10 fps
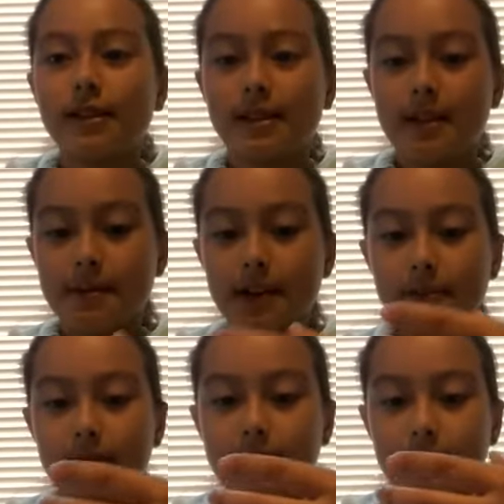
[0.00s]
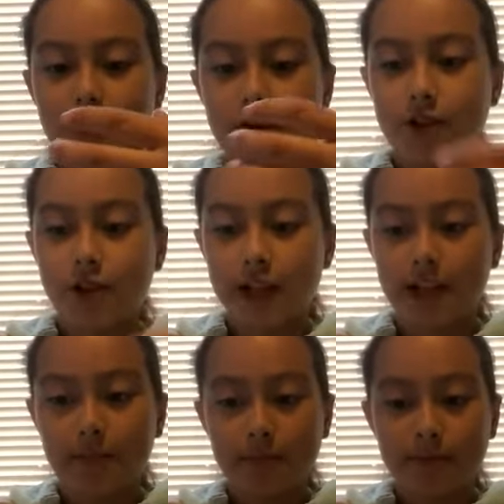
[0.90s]
Sometimes they're
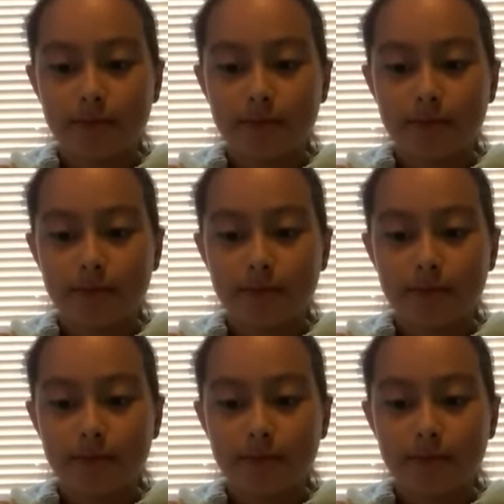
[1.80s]
shaped